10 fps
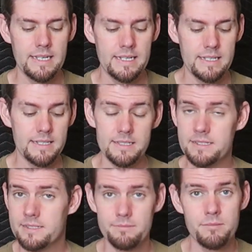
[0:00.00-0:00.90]
And it
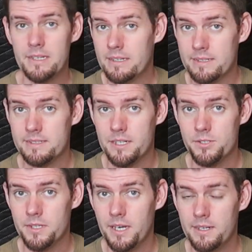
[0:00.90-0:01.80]
is
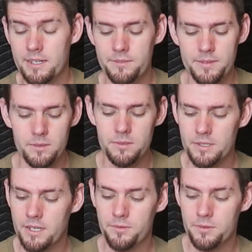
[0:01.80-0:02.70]
essentially a hot knife. It'll
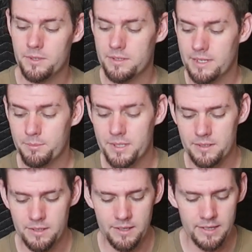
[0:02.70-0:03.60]
cut through it like butter.